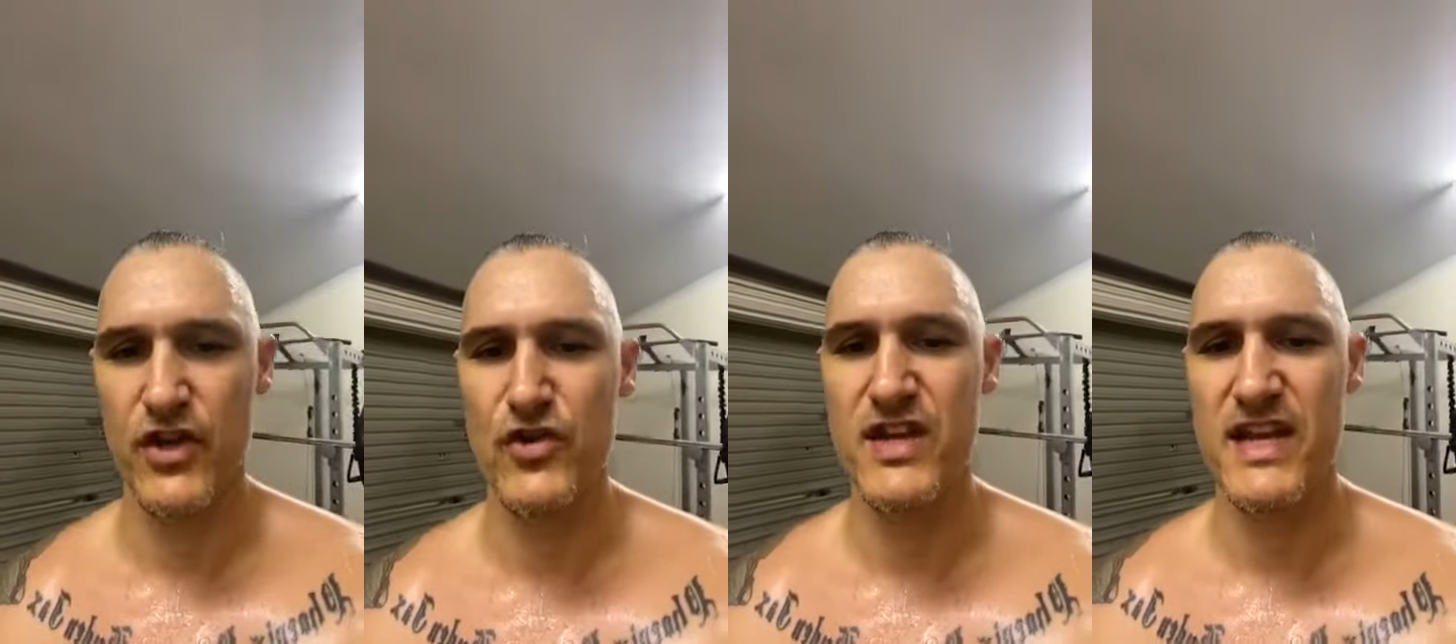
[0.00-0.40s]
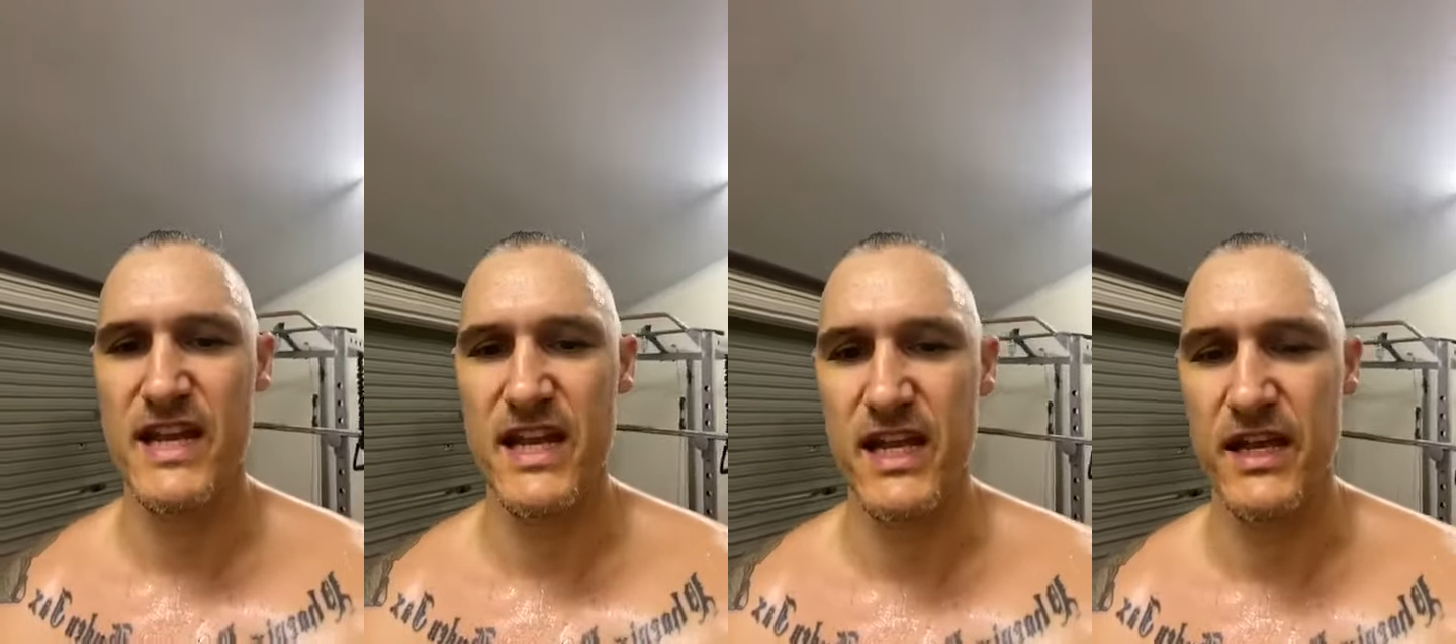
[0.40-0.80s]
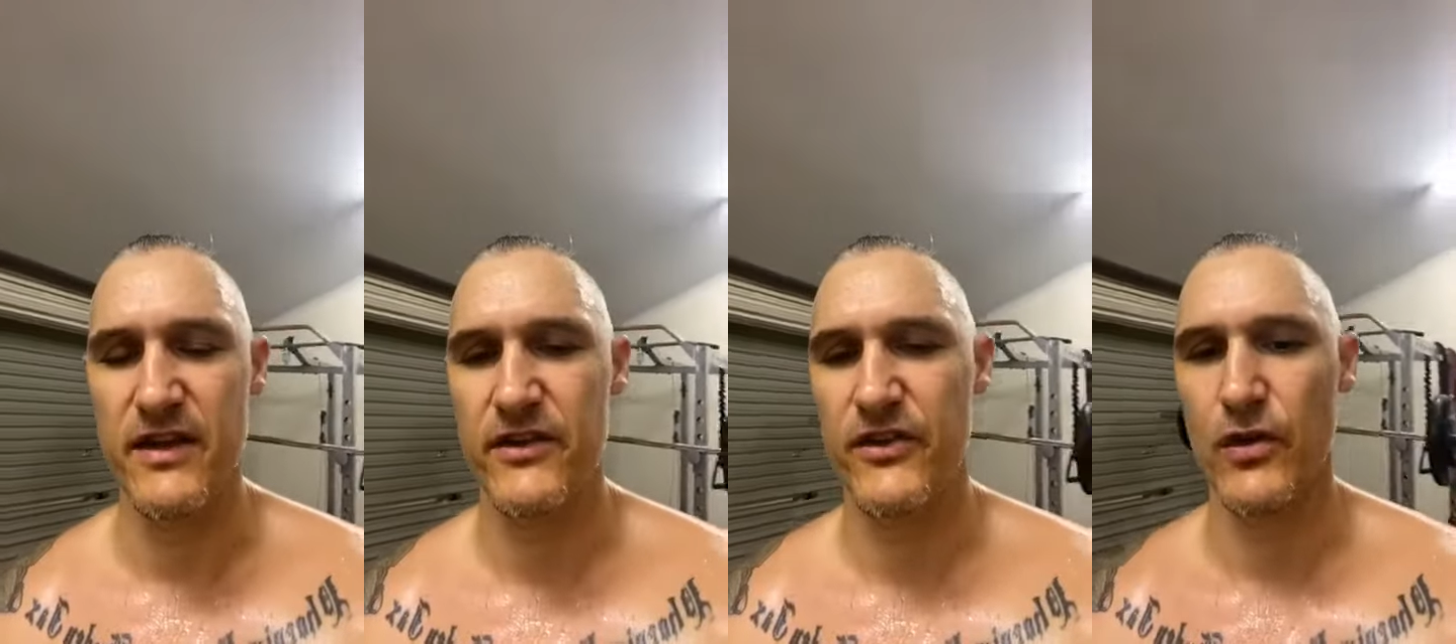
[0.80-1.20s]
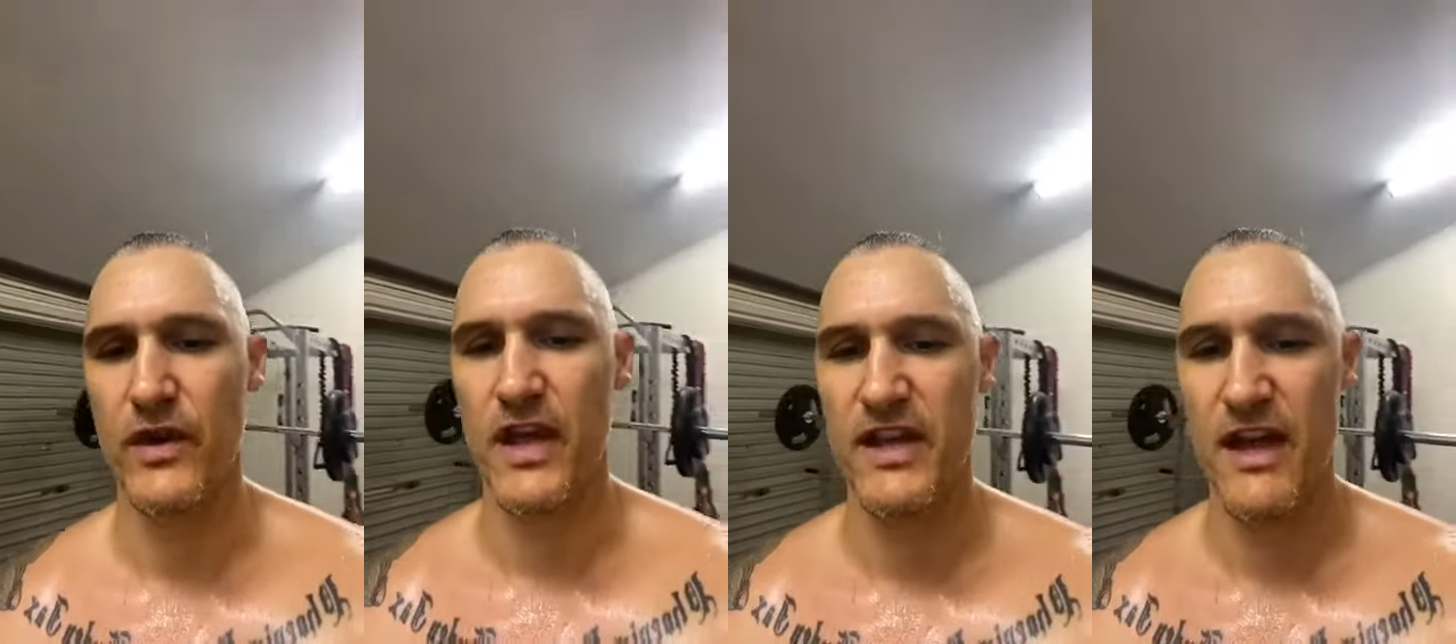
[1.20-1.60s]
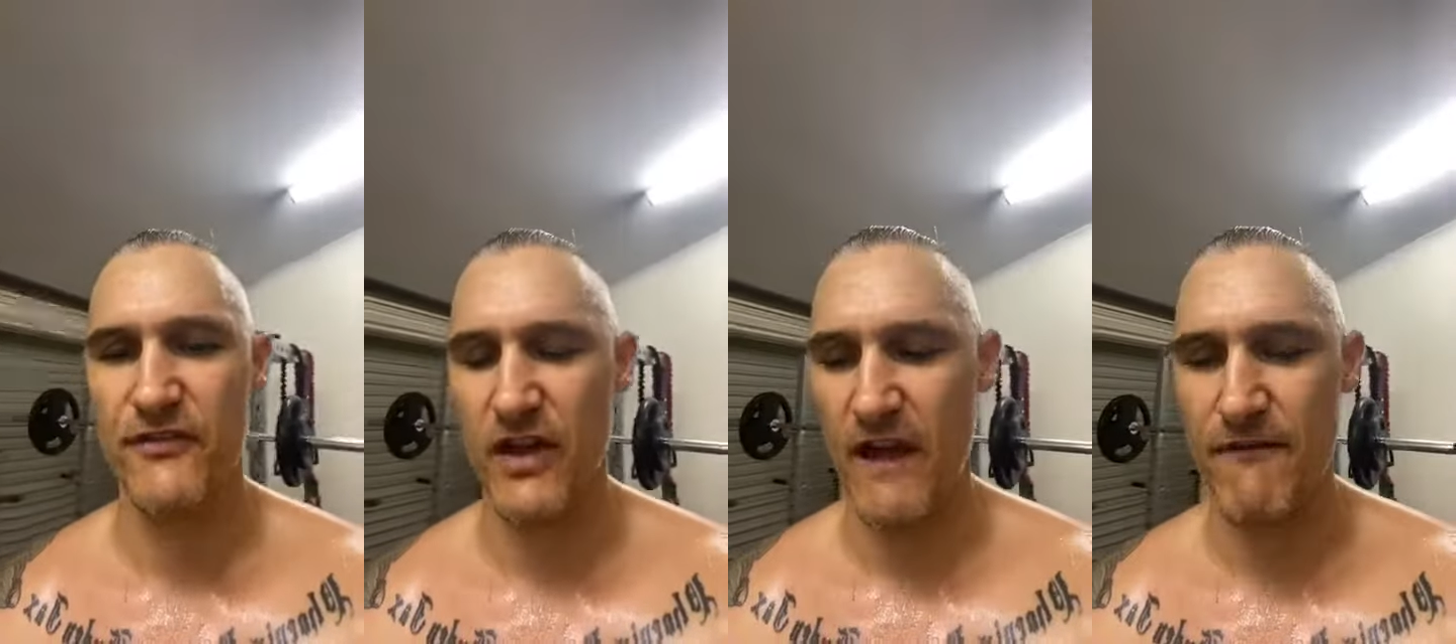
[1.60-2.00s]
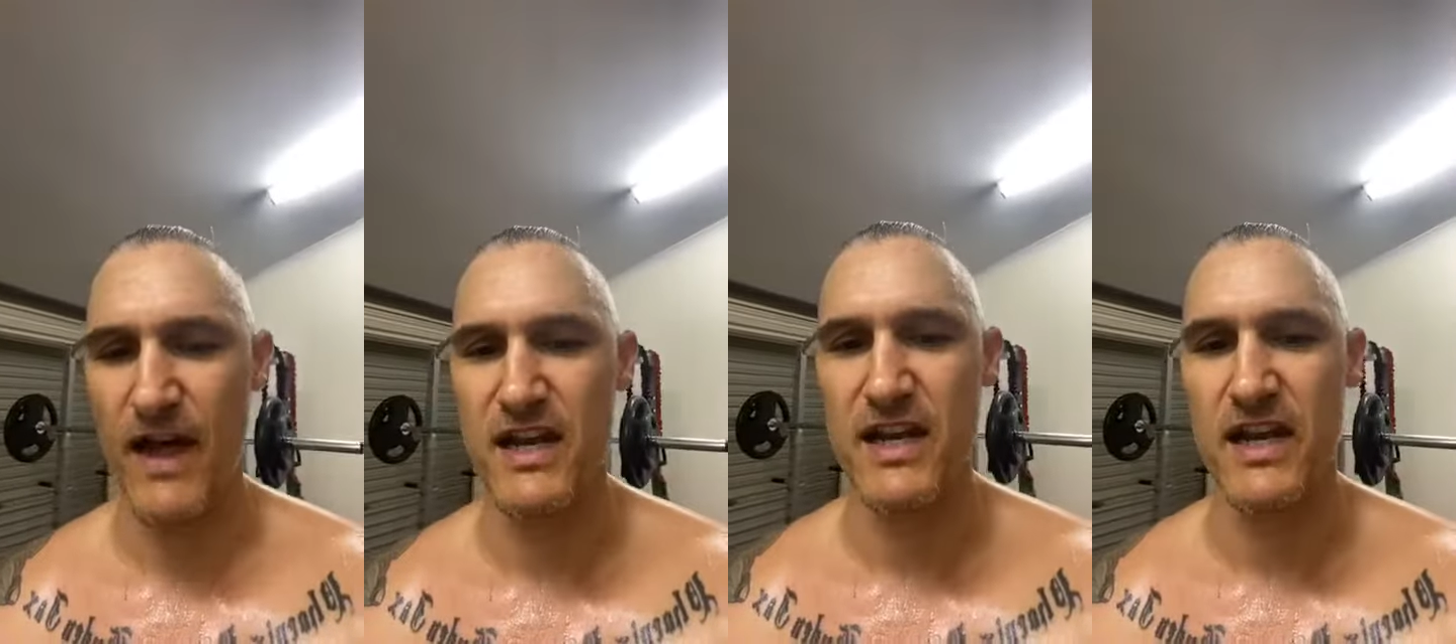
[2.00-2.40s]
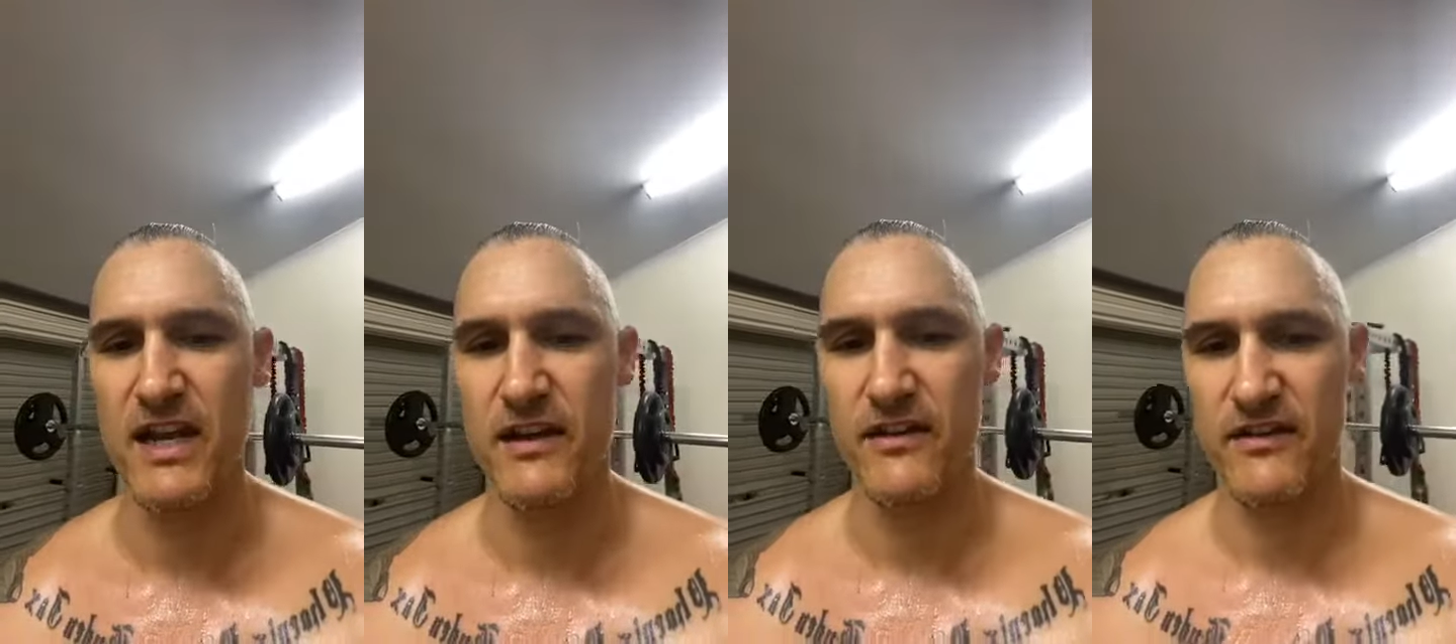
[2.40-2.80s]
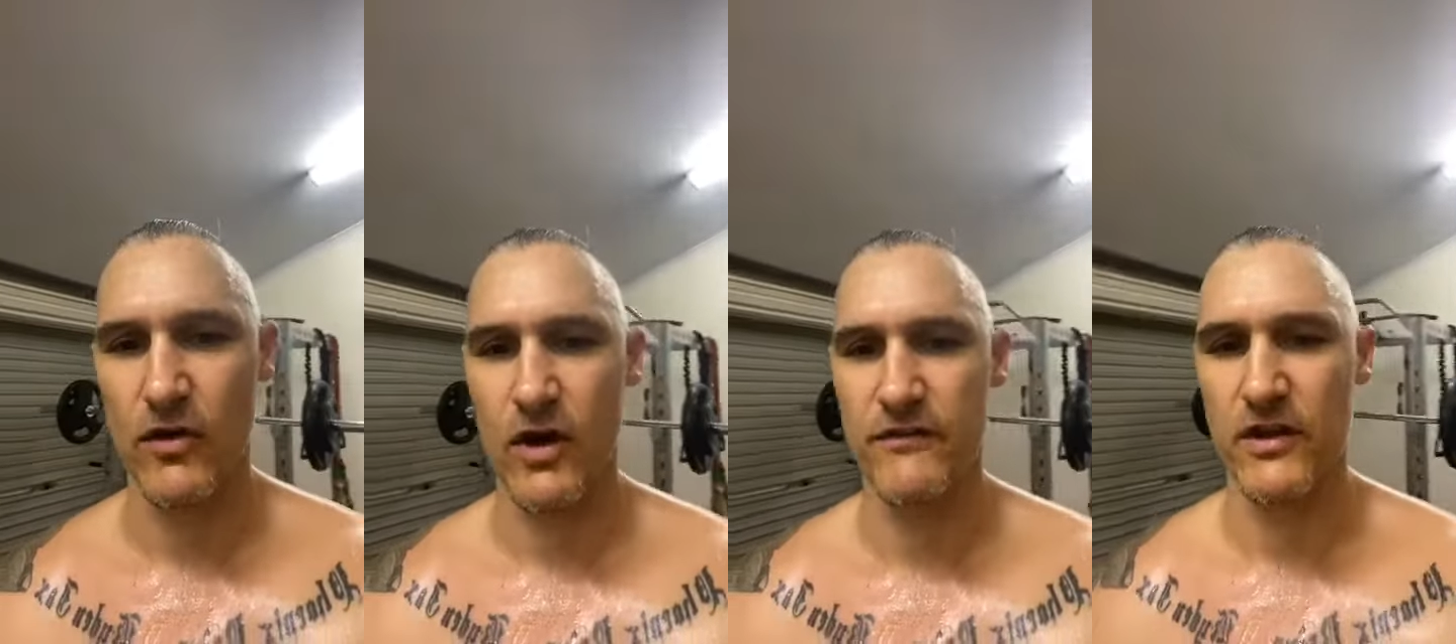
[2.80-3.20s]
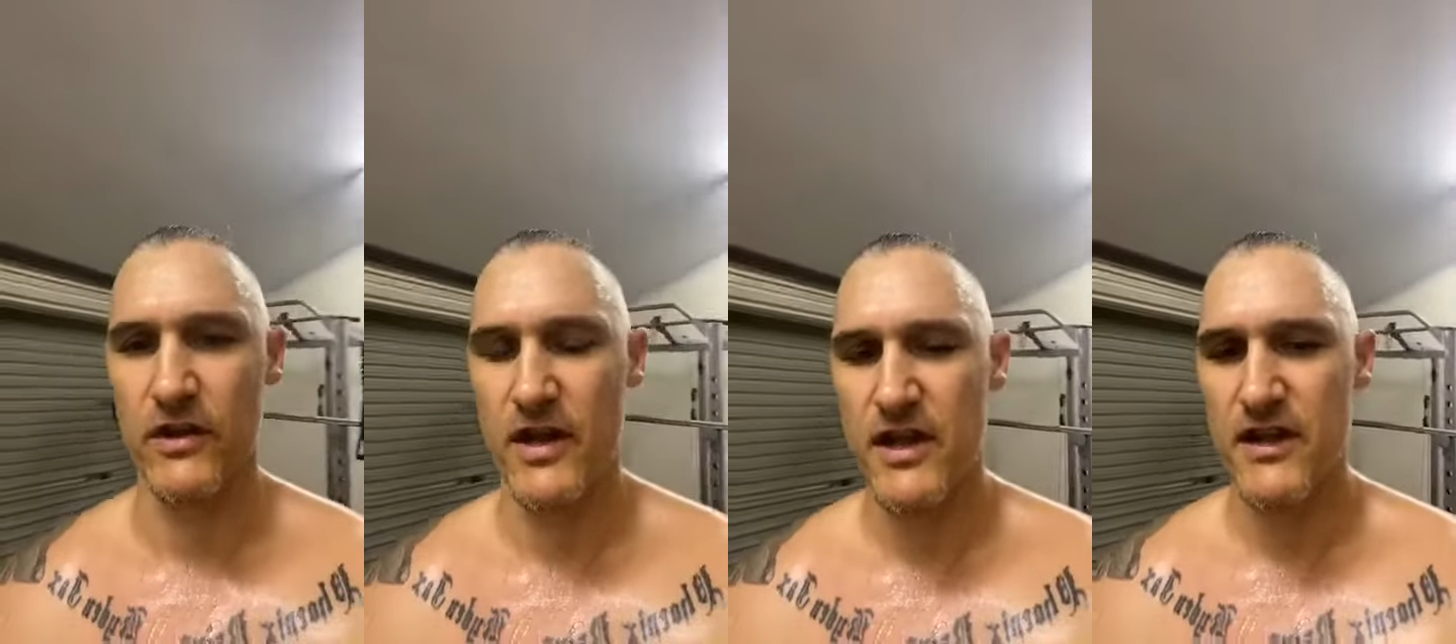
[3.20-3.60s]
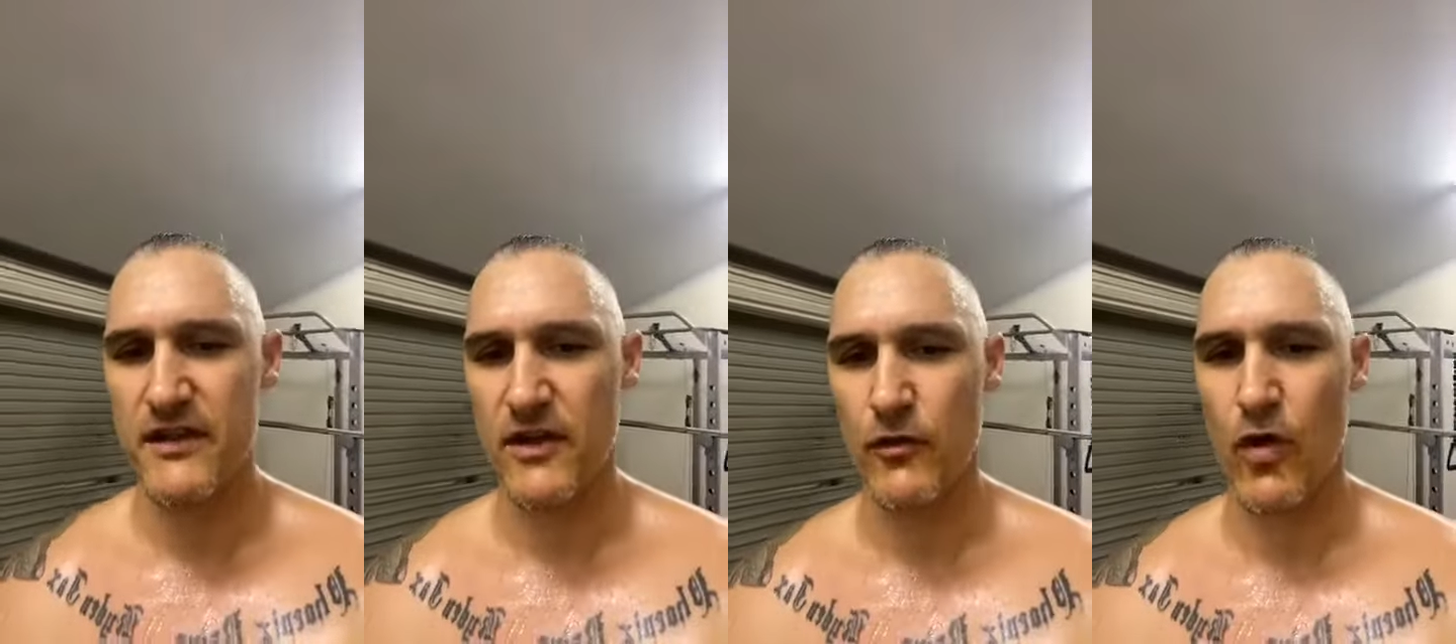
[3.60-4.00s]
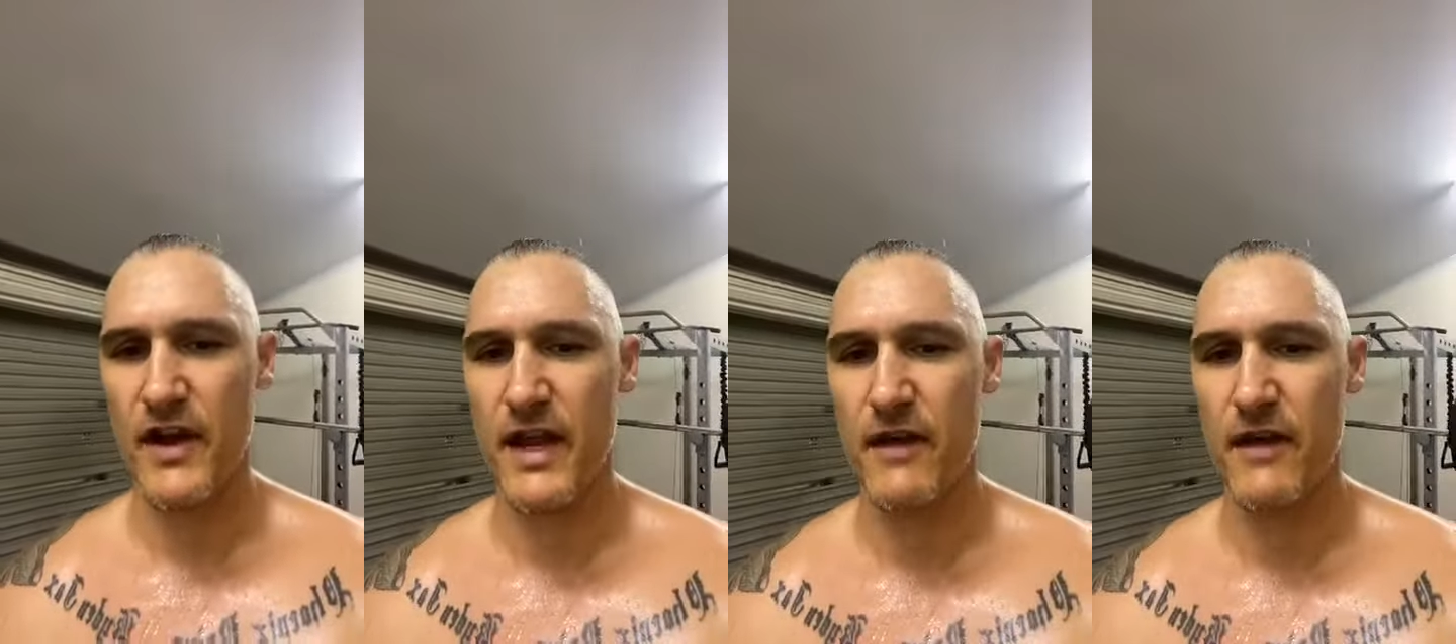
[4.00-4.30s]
You need to do it, and you have to have that need inside of you. So right now,